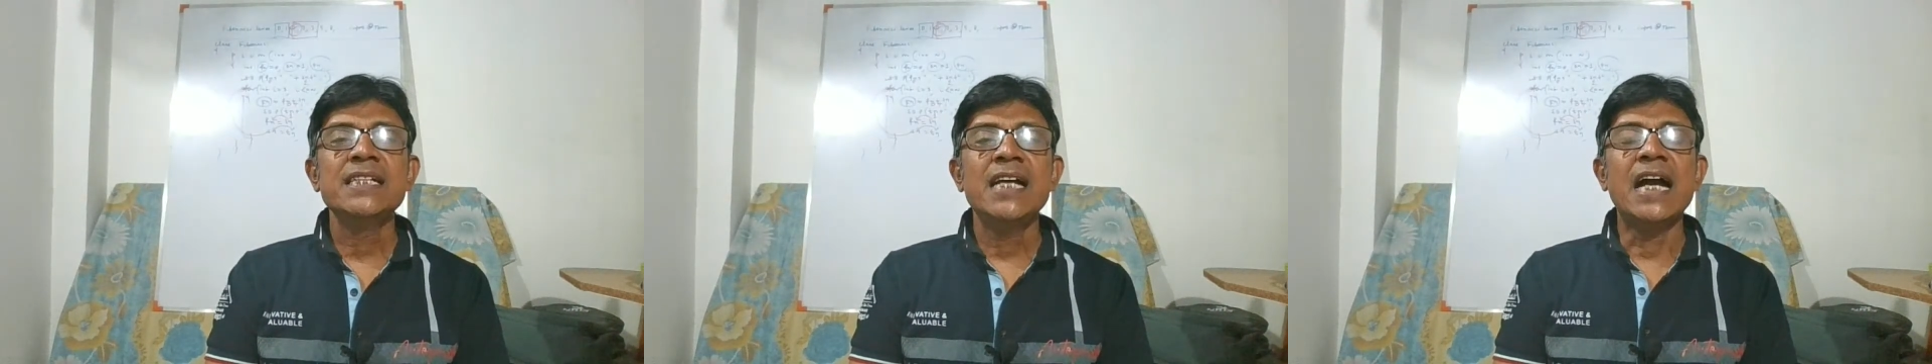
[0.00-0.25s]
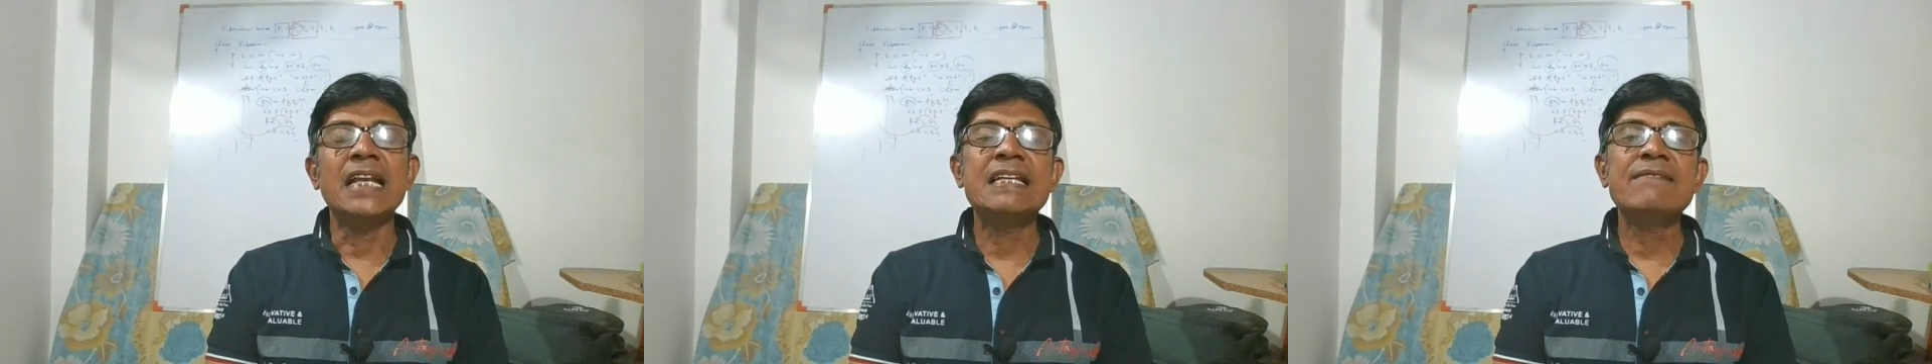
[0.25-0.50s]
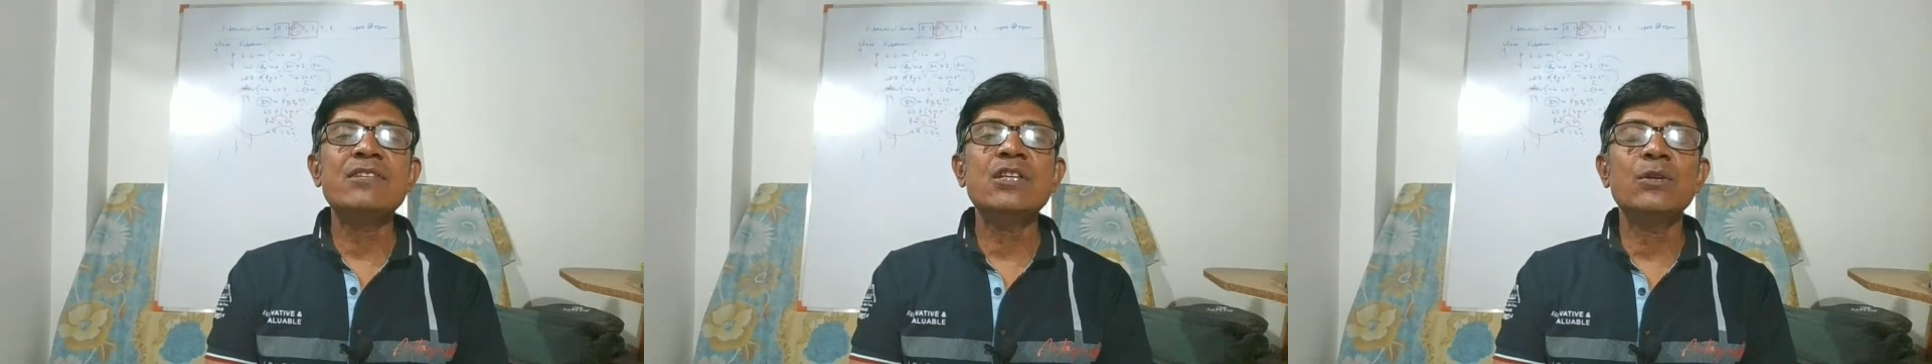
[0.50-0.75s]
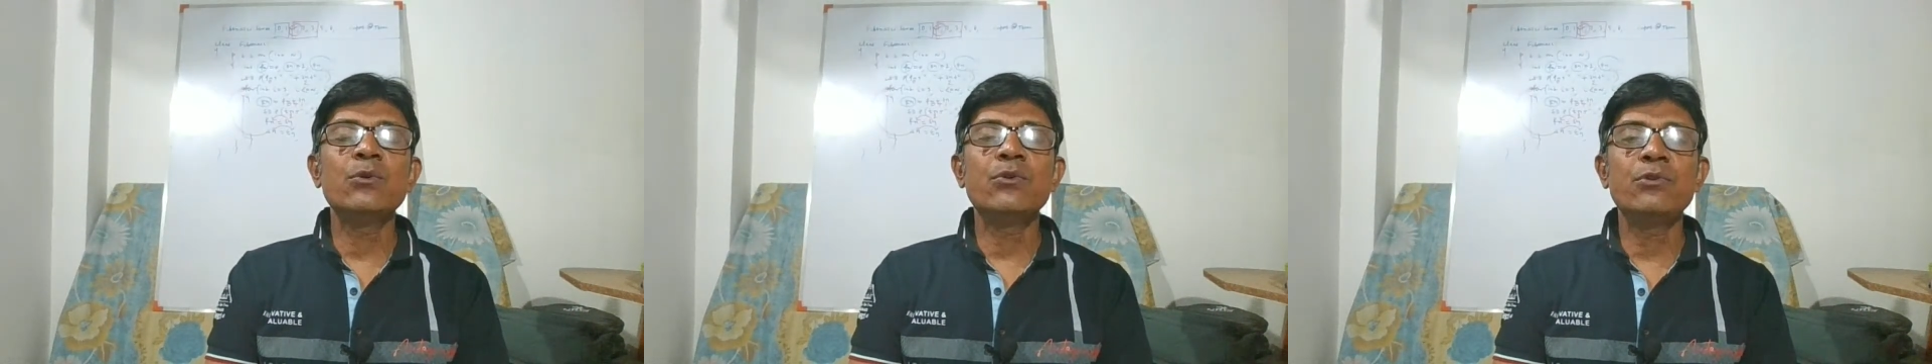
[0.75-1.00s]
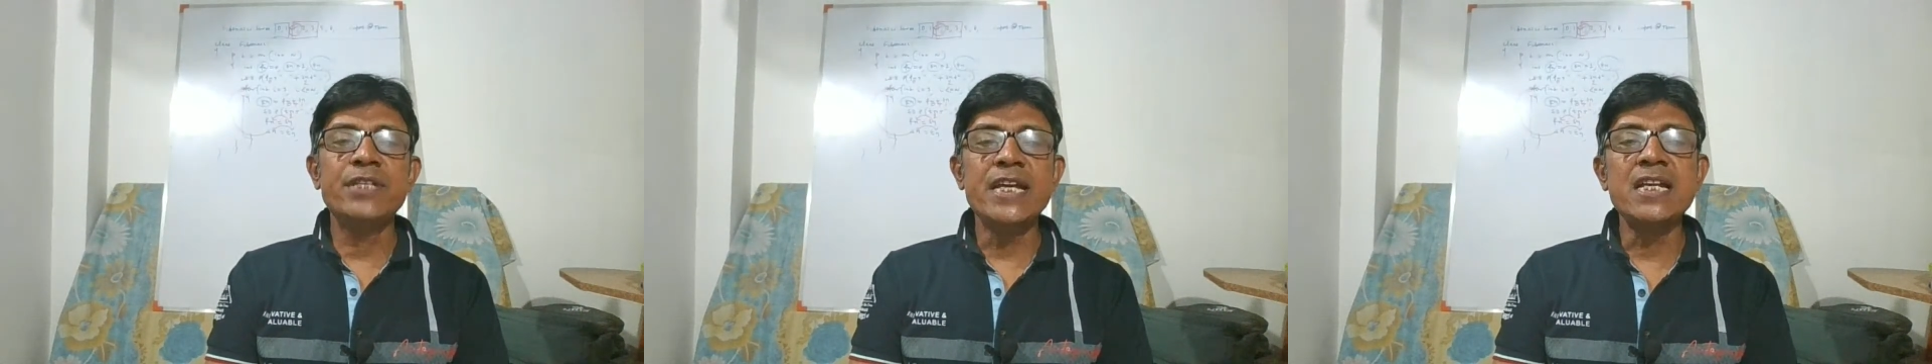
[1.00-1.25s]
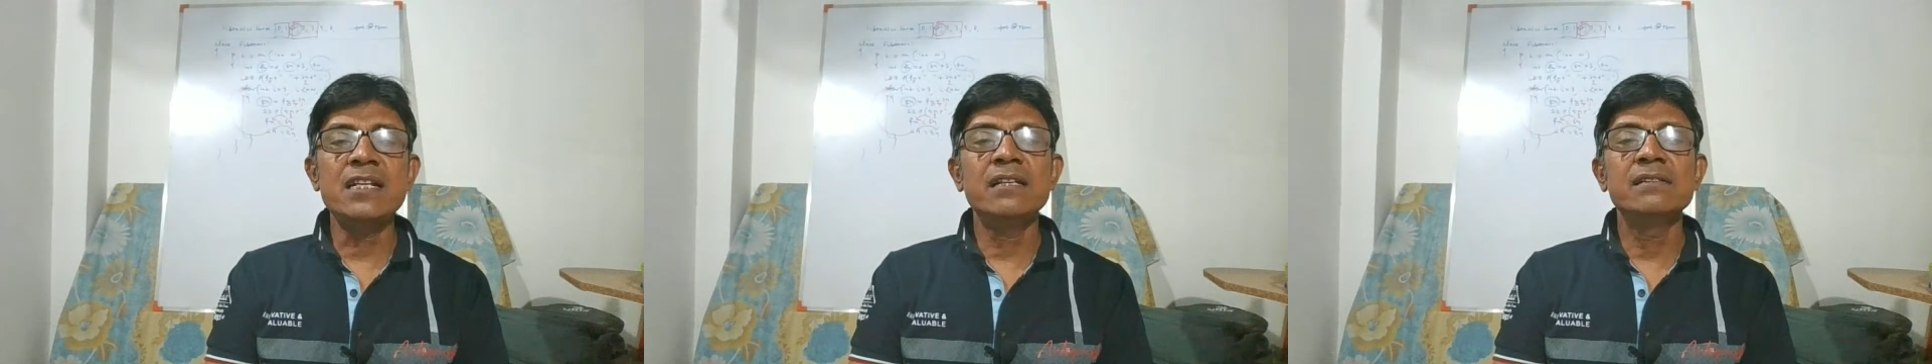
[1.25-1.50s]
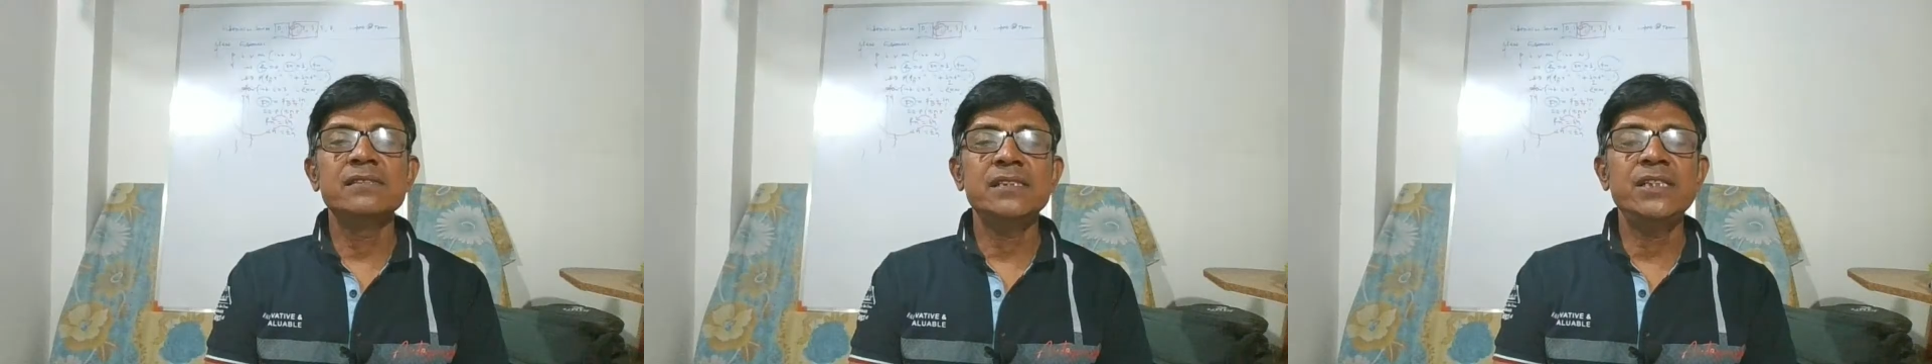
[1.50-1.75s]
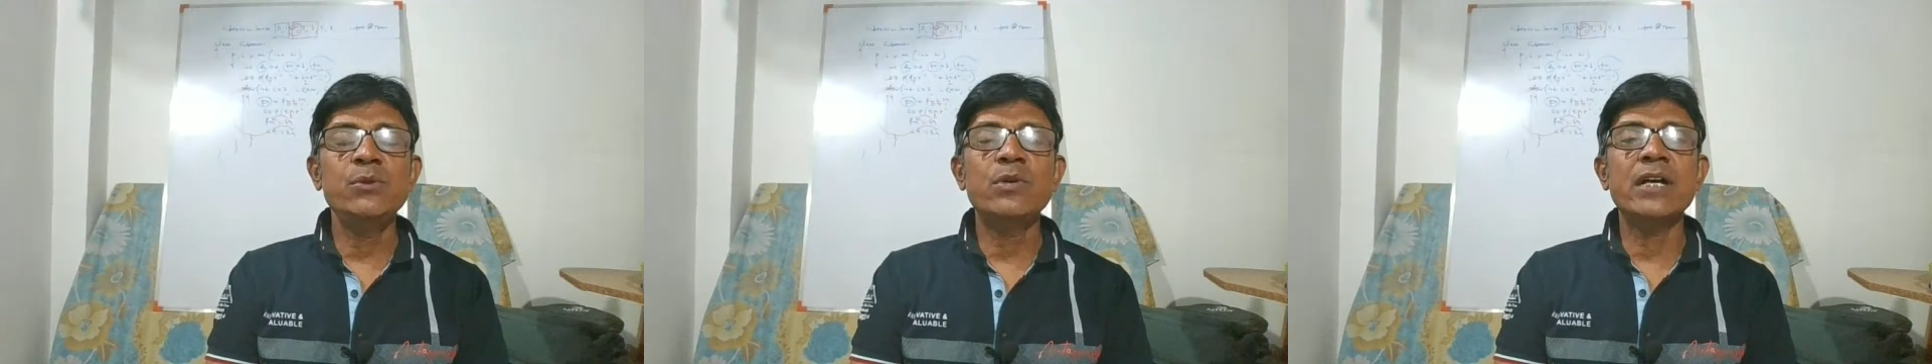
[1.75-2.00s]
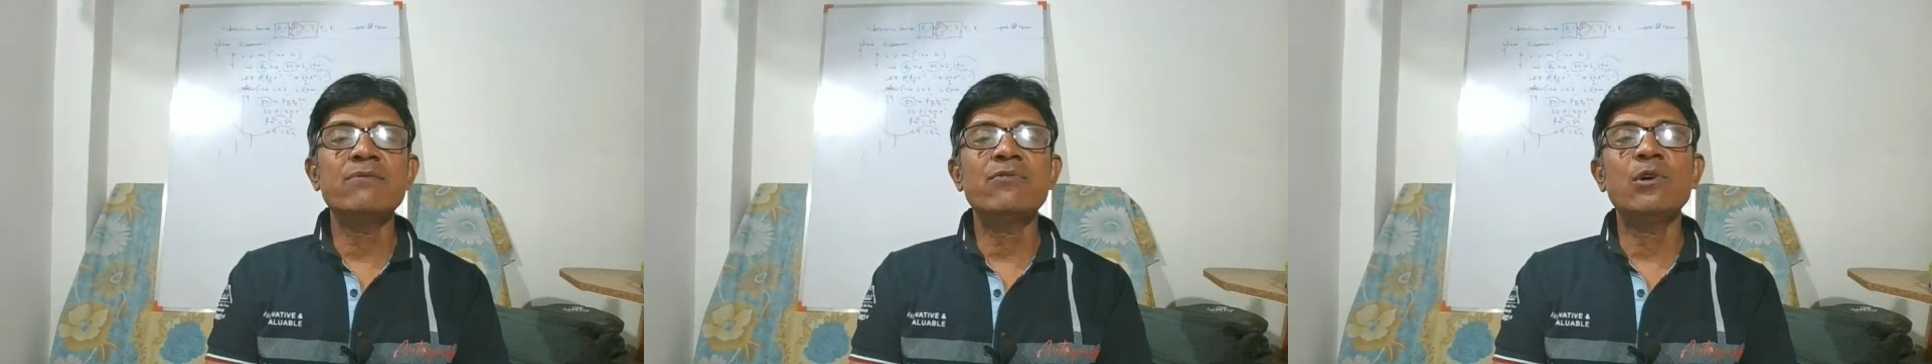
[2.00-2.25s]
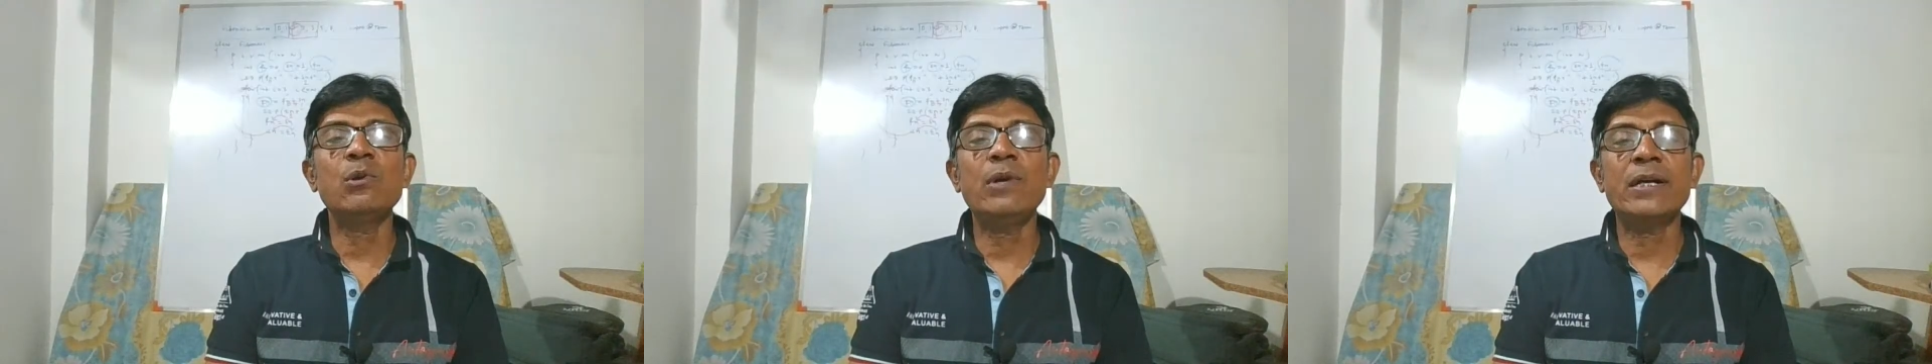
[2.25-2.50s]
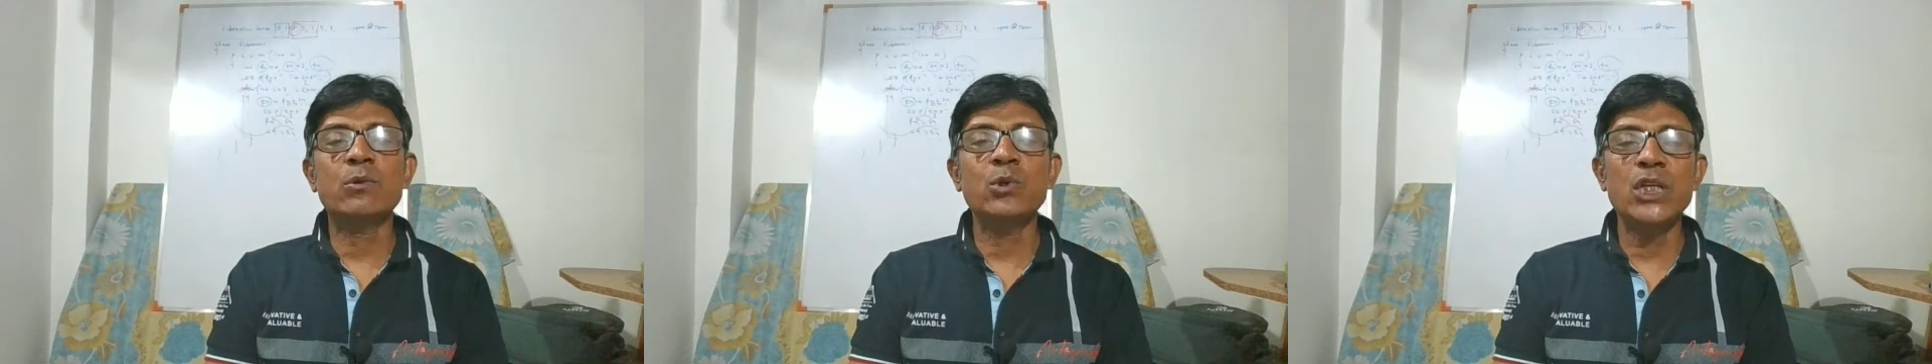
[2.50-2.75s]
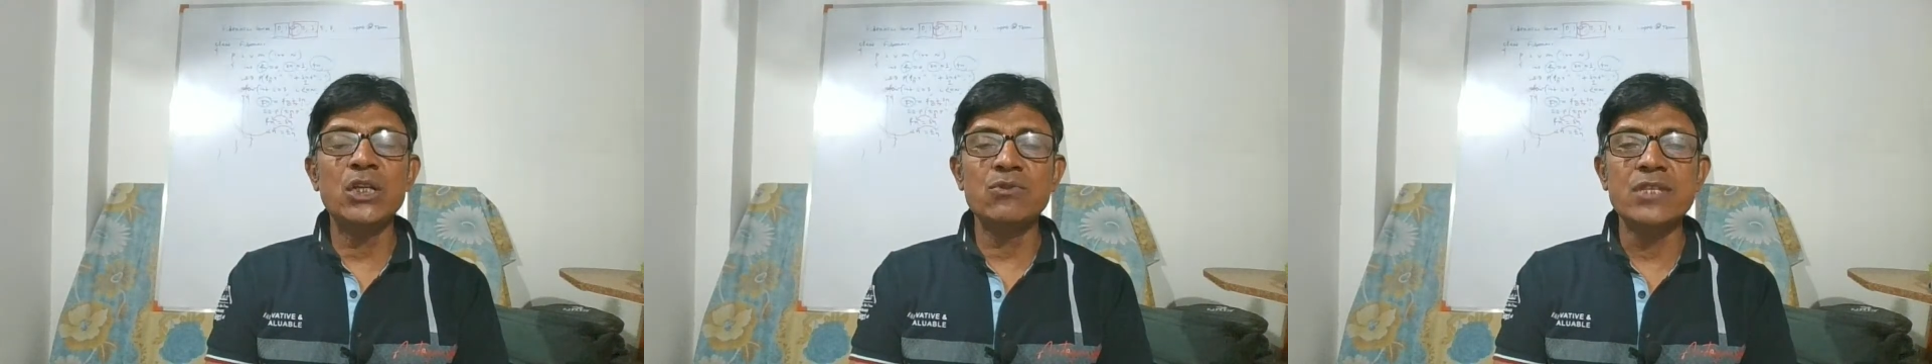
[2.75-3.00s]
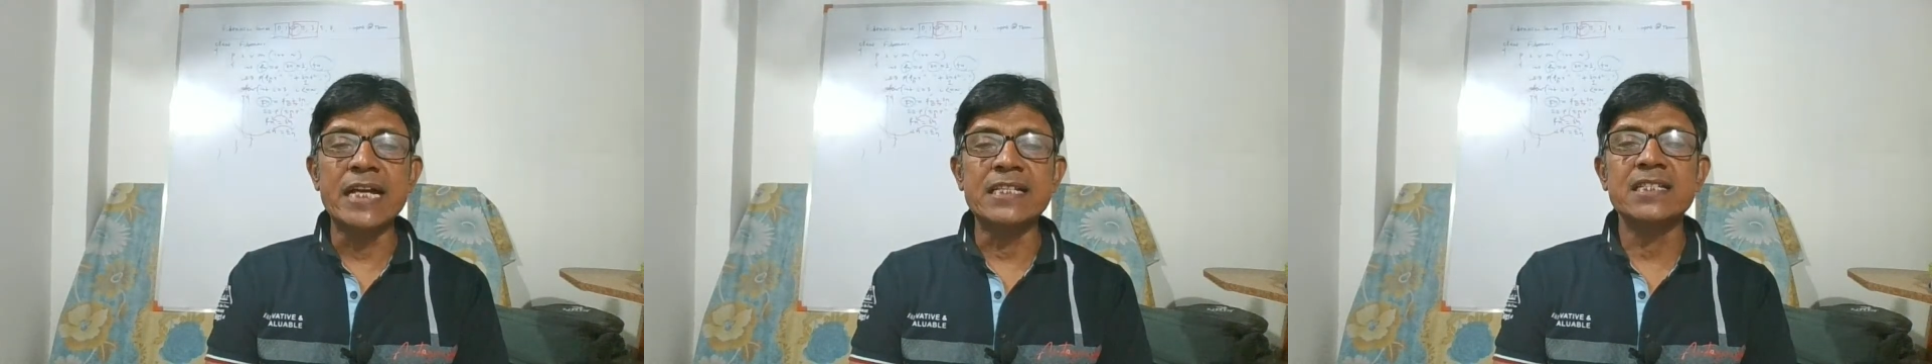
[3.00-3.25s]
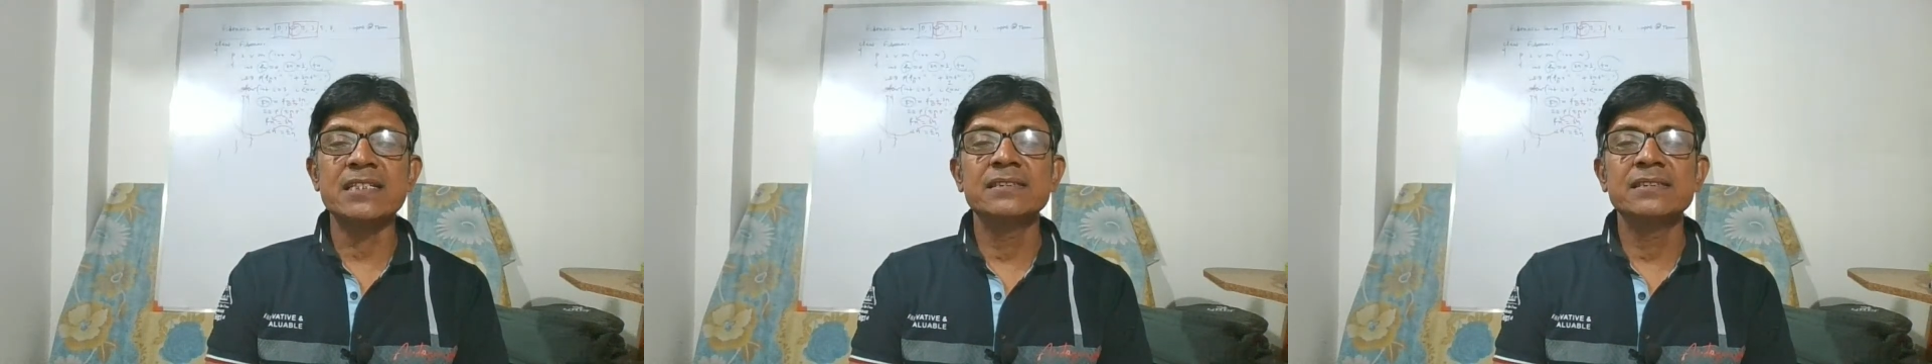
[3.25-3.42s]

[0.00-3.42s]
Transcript: I'll give you the routine. You can follow according to that.